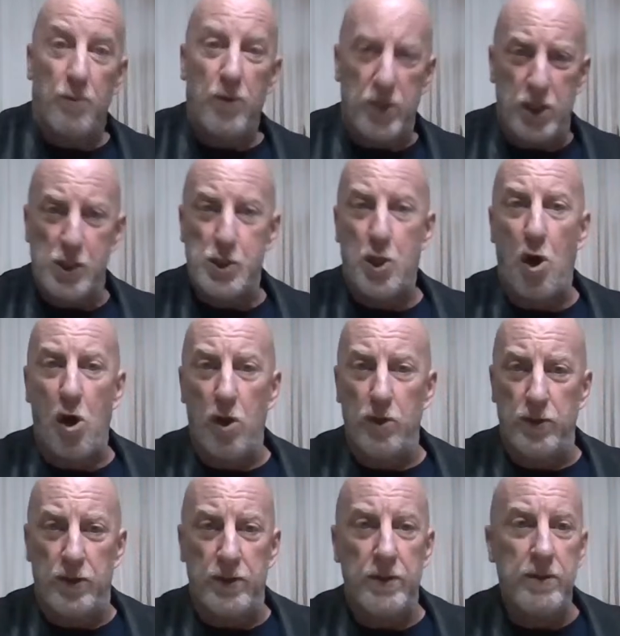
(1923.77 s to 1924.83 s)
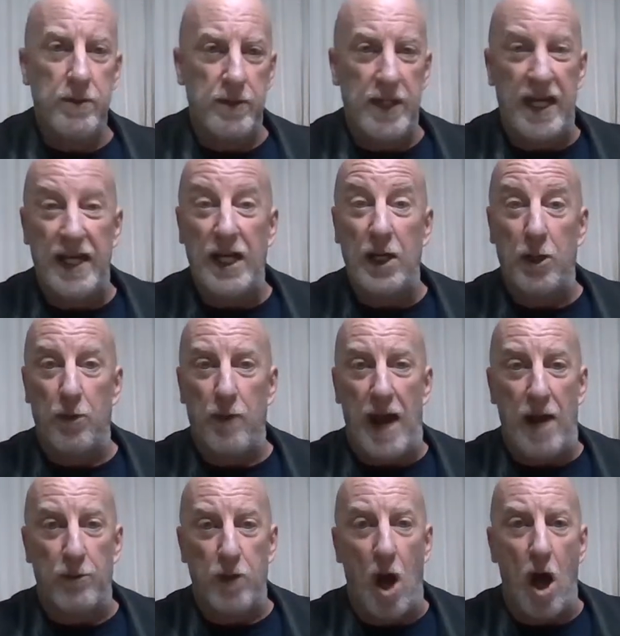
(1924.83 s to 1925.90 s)
which is Carleton, in and
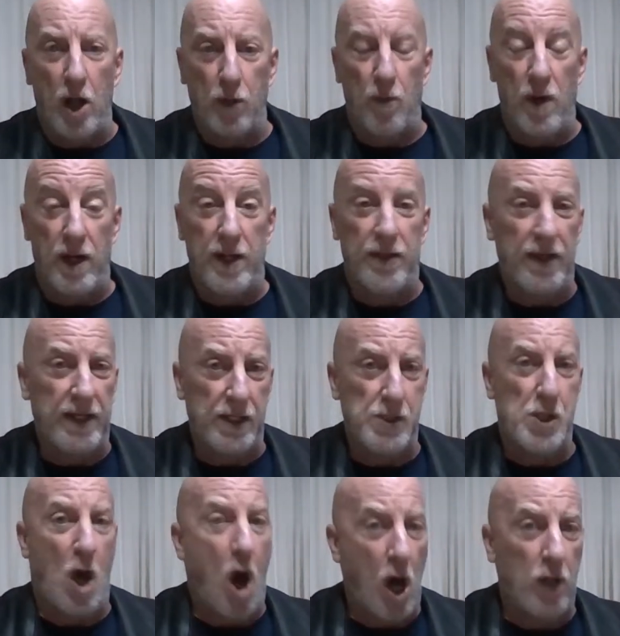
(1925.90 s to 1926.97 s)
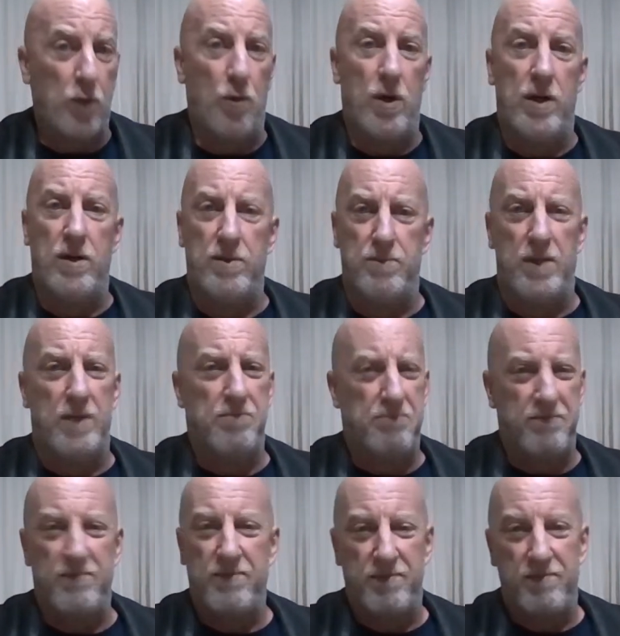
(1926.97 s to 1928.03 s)
around Ottawa. I think it's Ottawa, but
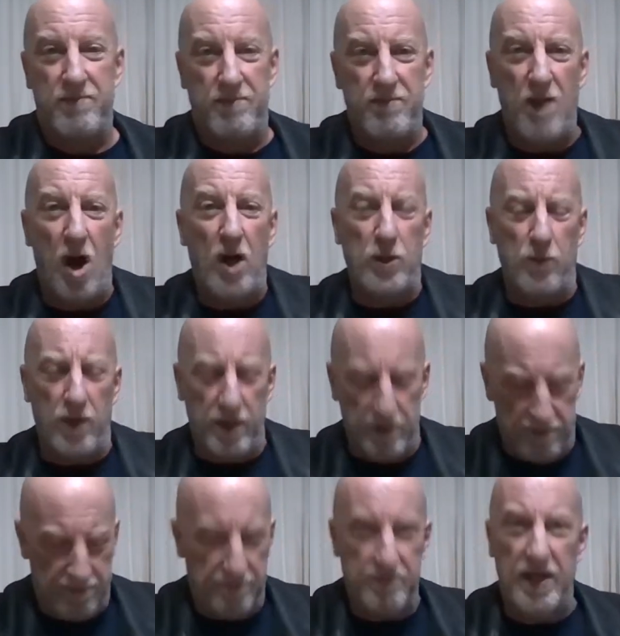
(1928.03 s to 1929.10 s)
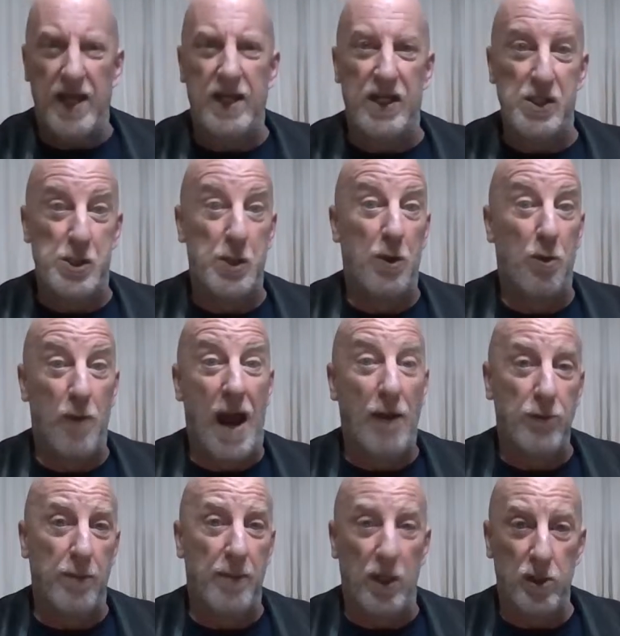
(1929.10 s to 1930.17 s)
Ottawa is
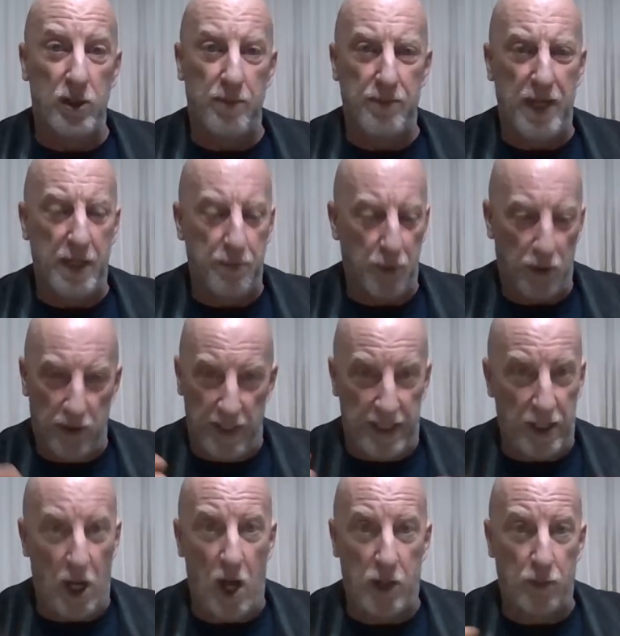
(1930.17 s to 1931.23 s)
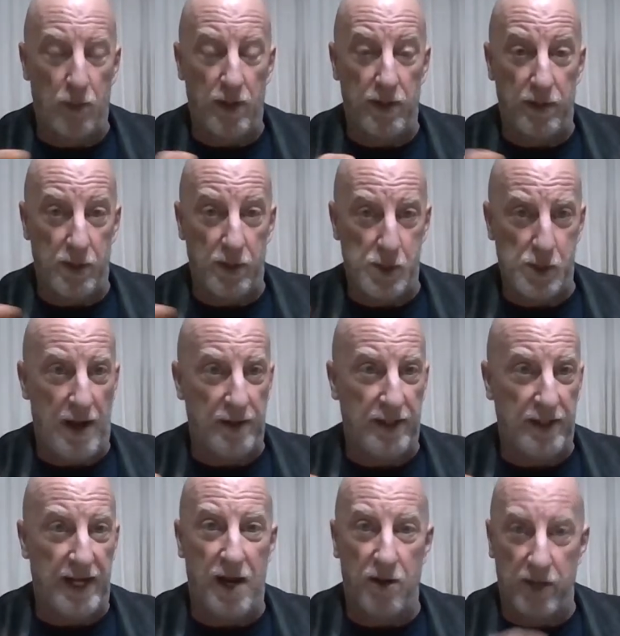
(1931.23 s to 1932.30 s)
around 1 million people in Ottawa and the
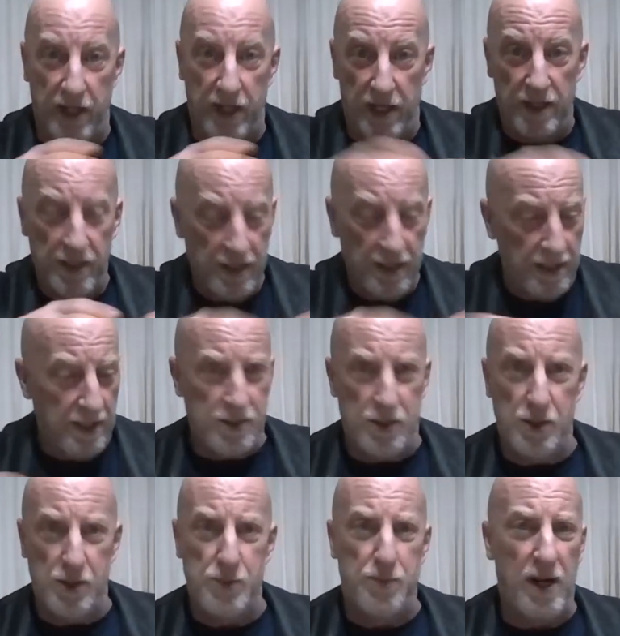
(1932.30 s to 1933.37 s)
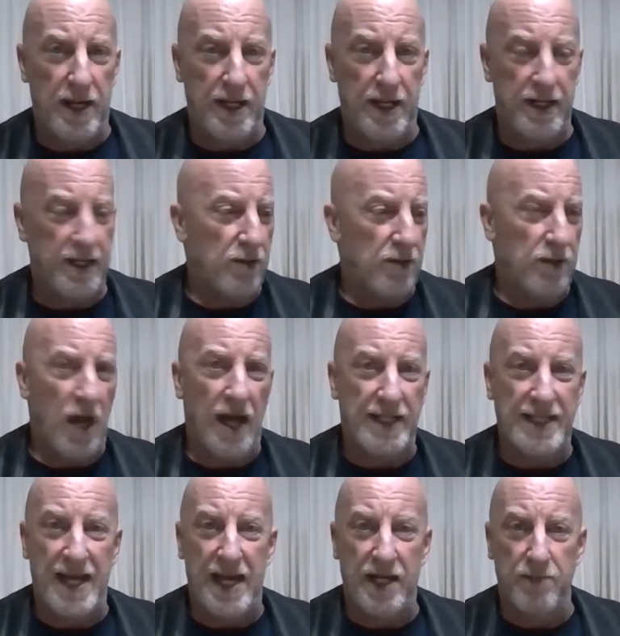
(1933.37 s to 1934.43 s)
surrounding area. So there's probably, 9,
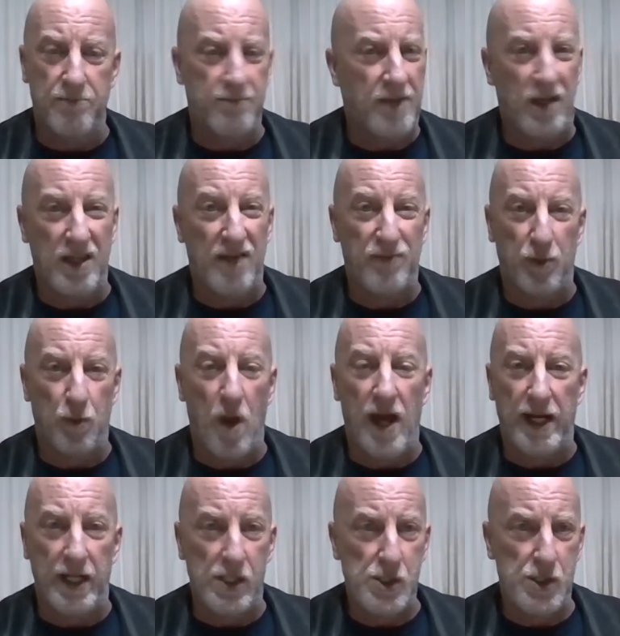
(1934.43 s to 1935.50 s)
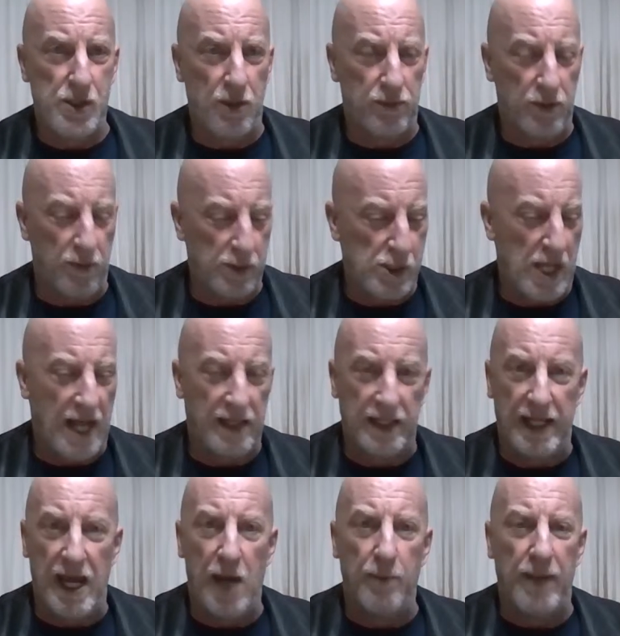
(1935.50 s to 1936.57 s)
10, 11 ridings, don't know
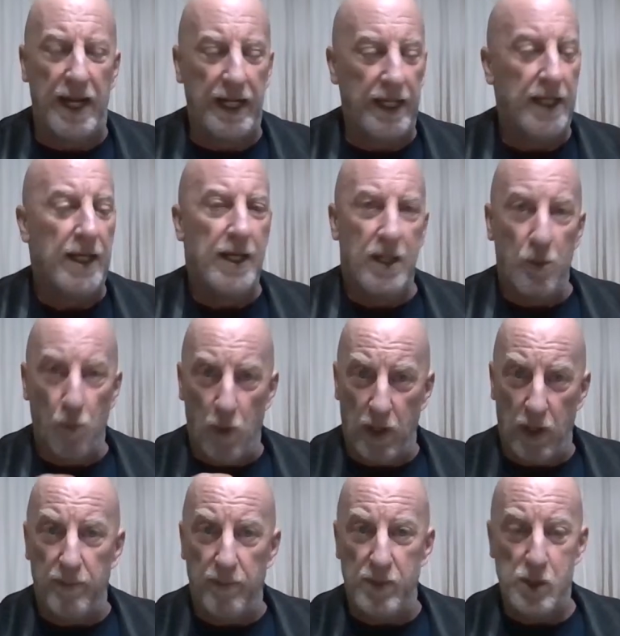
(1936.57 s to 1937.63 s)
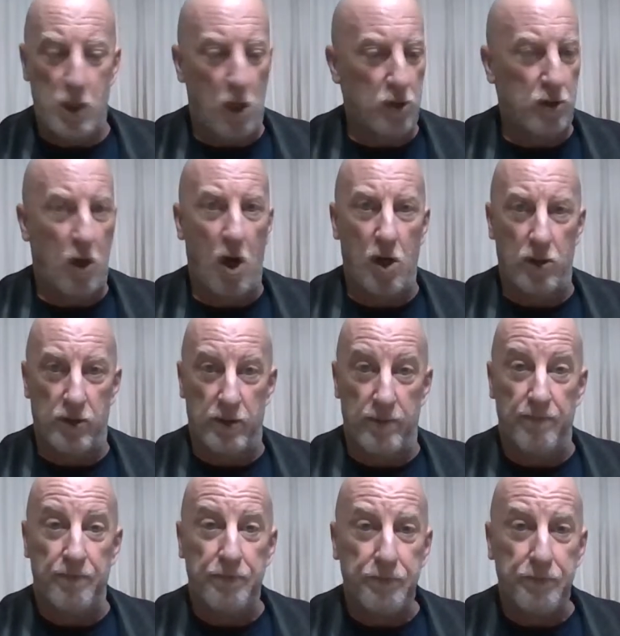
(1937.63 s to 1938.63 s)
exactly how many. One of them is called Carleton.